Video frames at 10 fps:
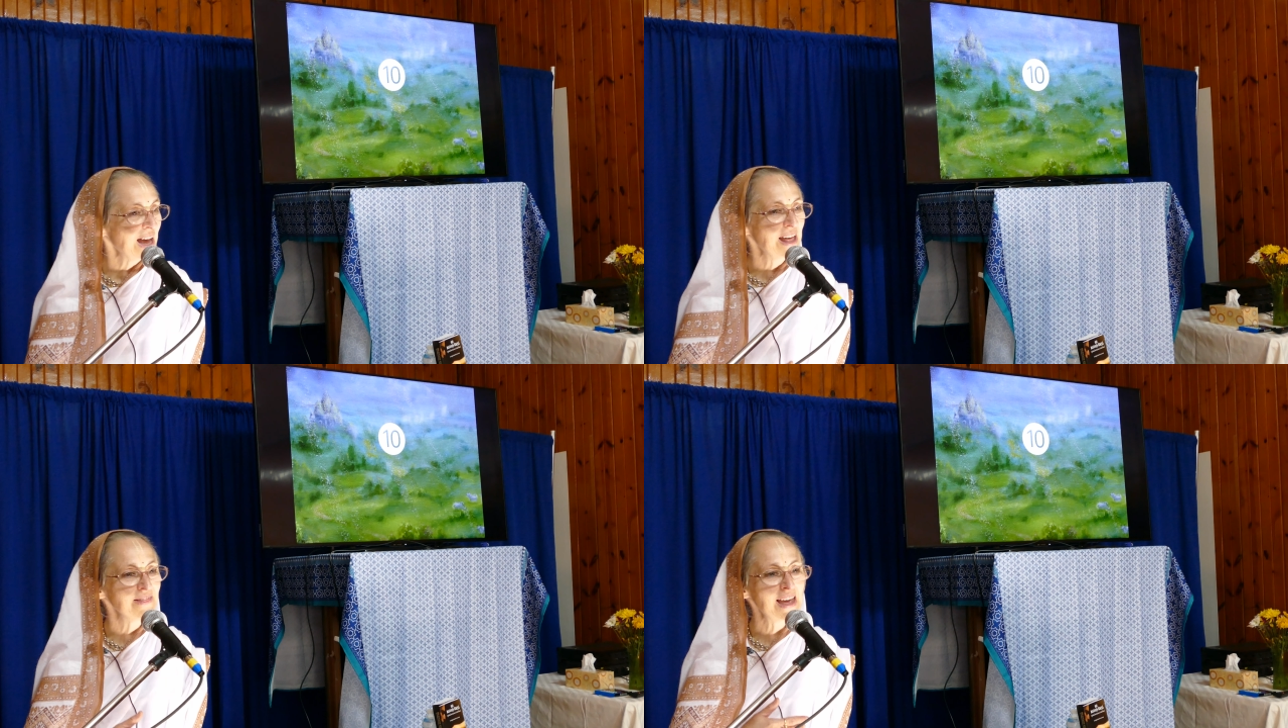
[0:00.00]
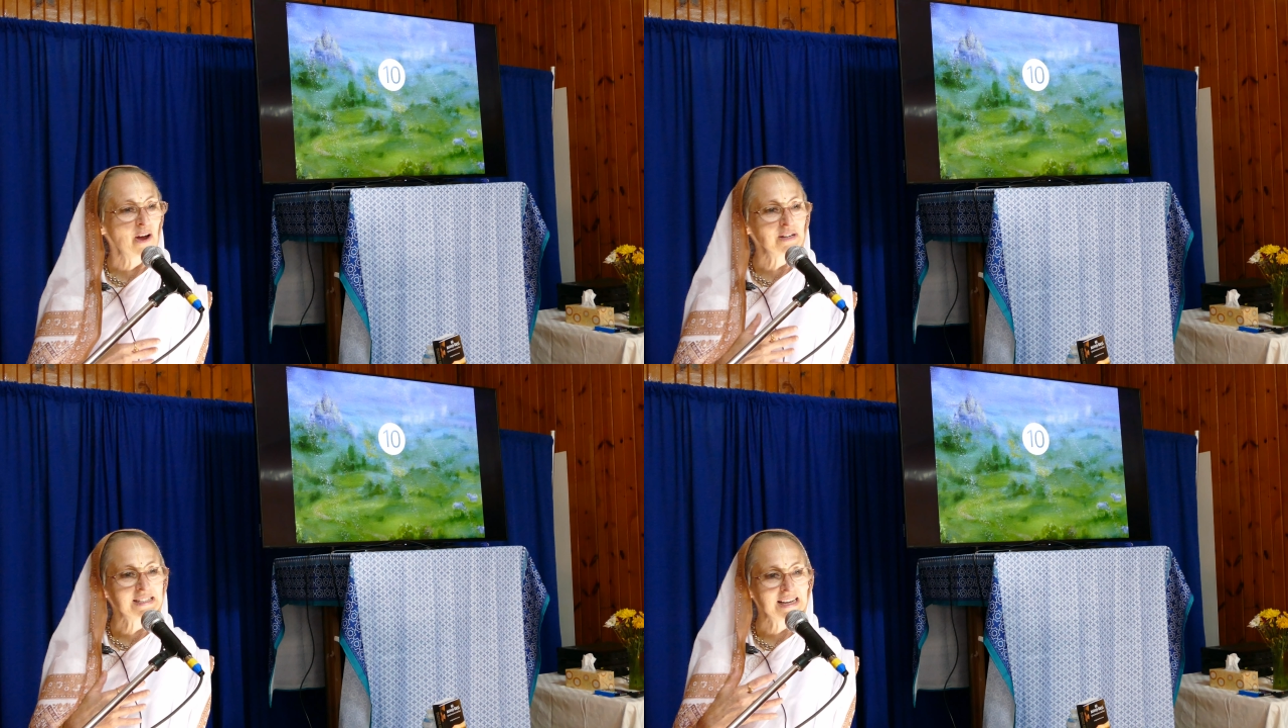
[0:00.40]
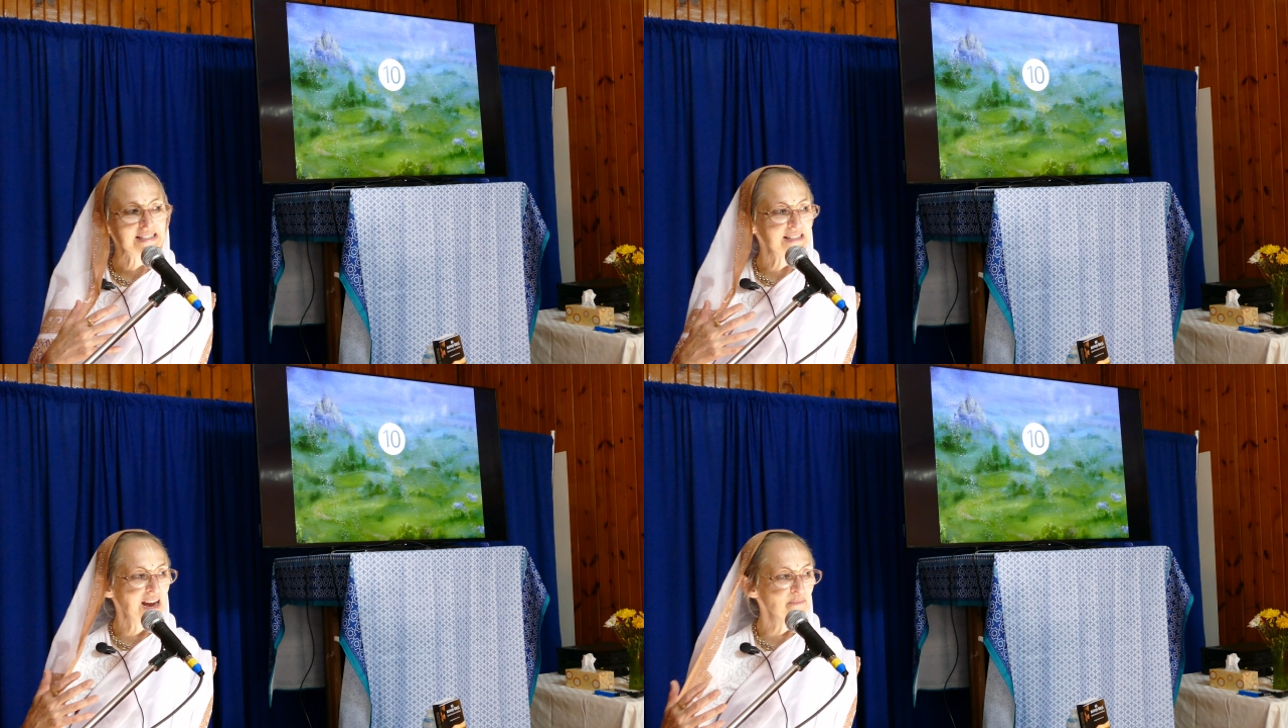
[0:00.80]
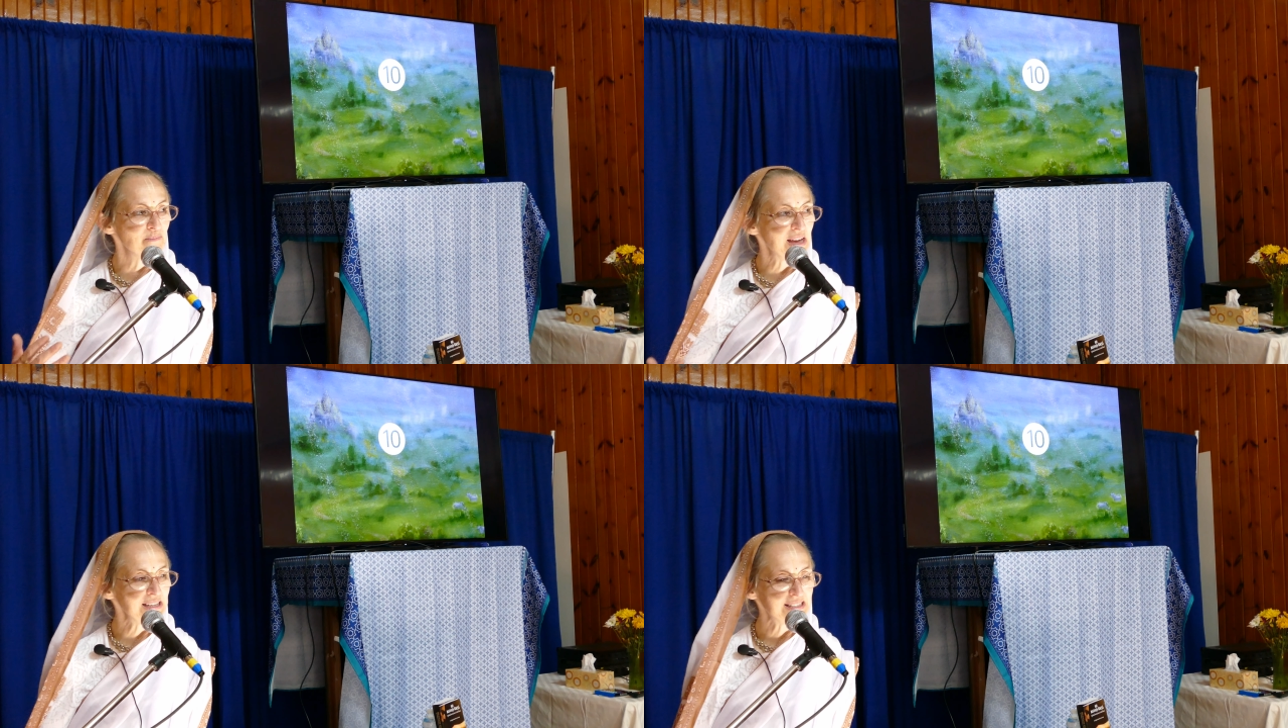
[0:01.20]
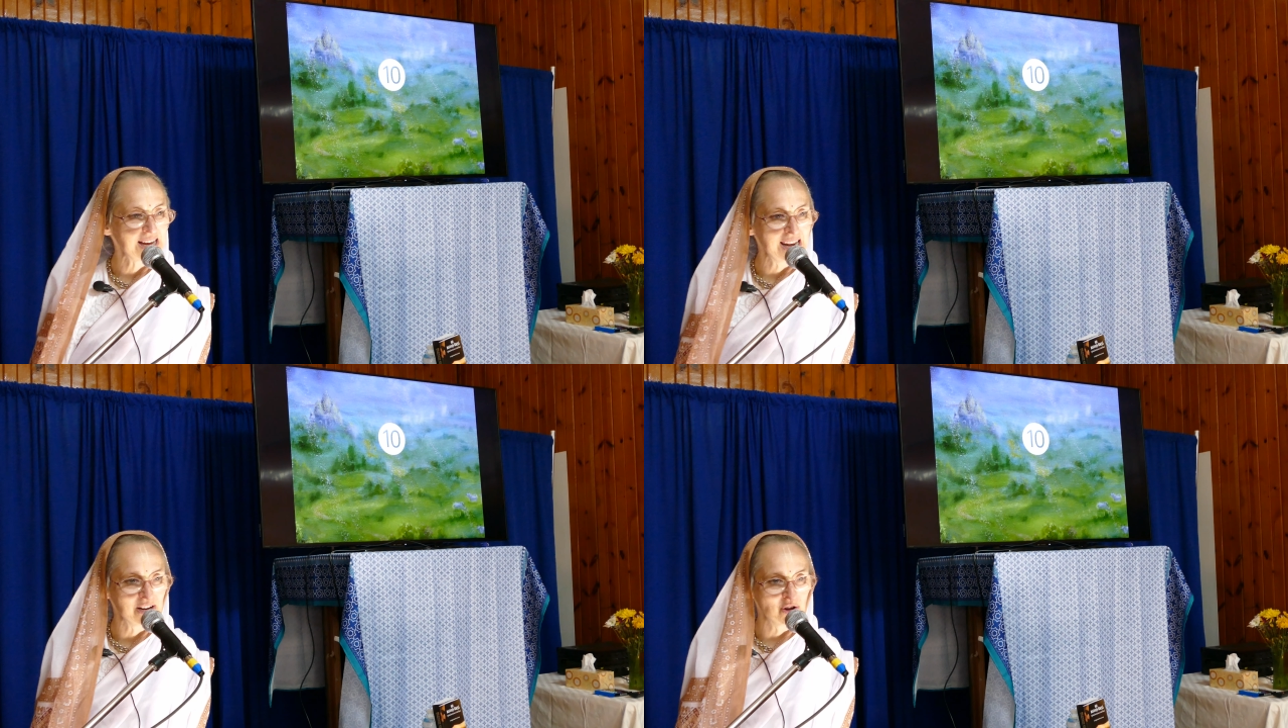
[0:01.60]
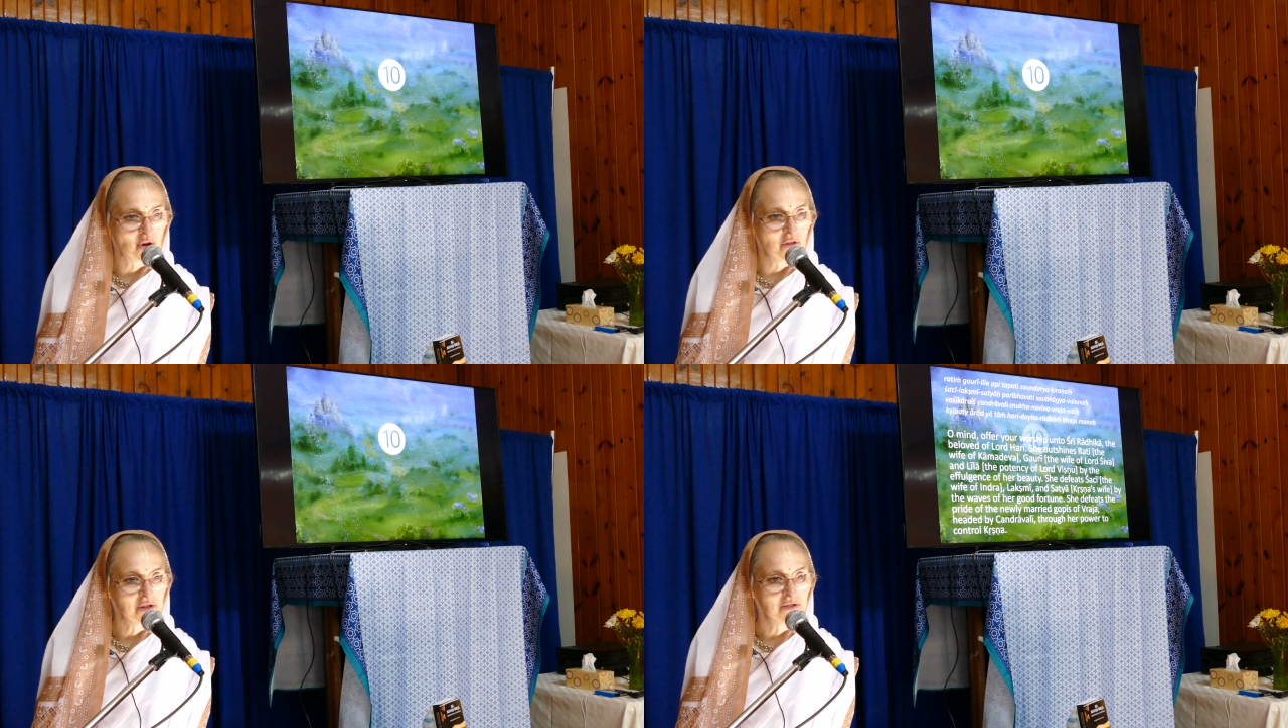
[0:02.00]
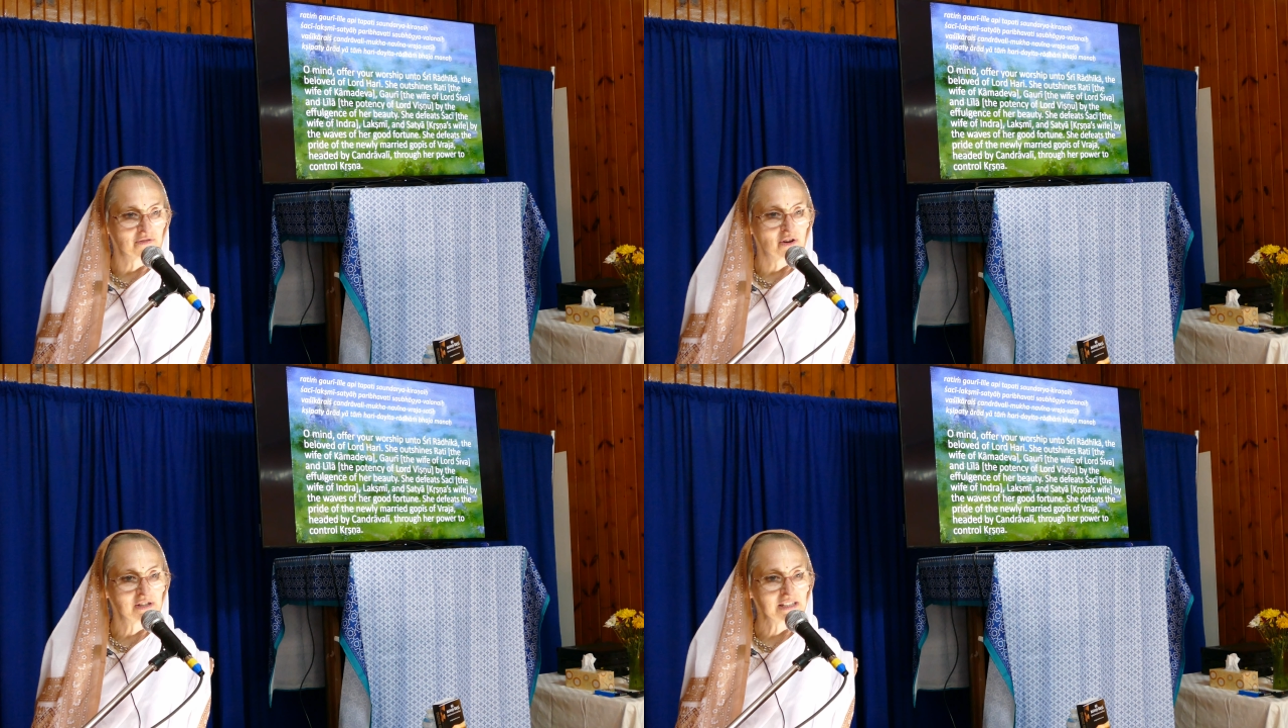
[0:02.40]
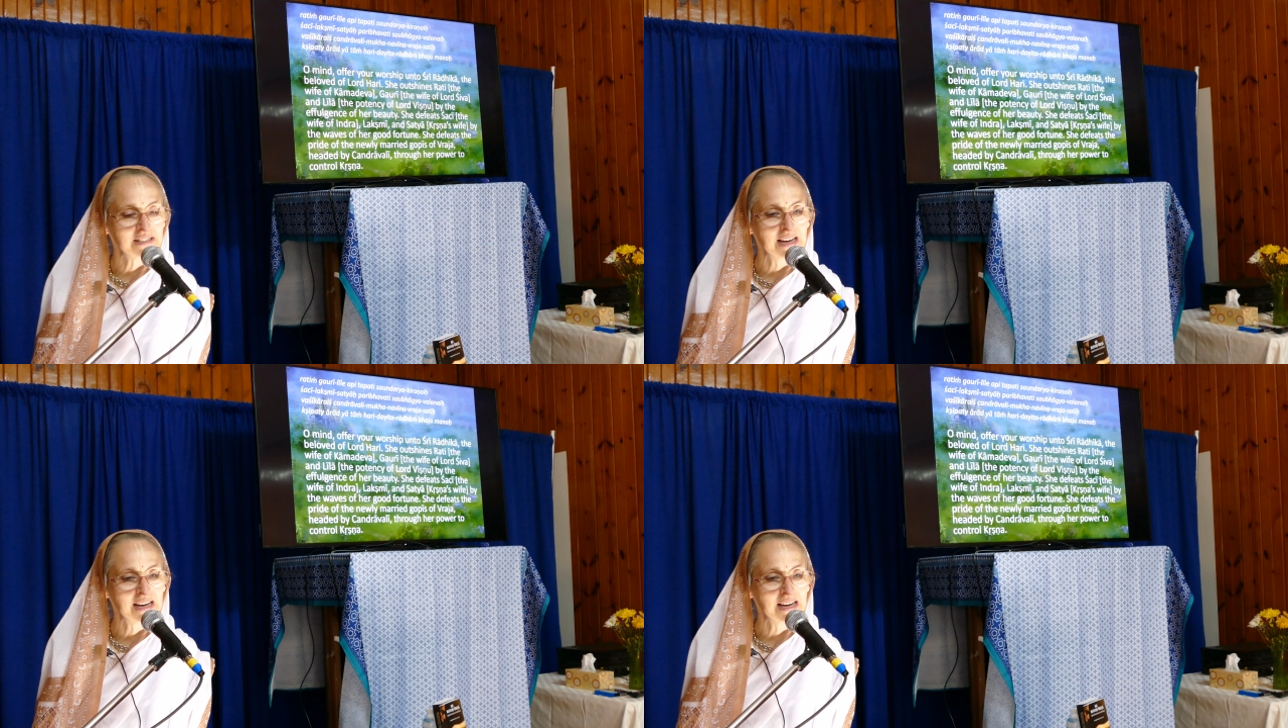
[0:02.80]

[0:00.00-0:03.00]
And now in text nine, meditating on all the devotees.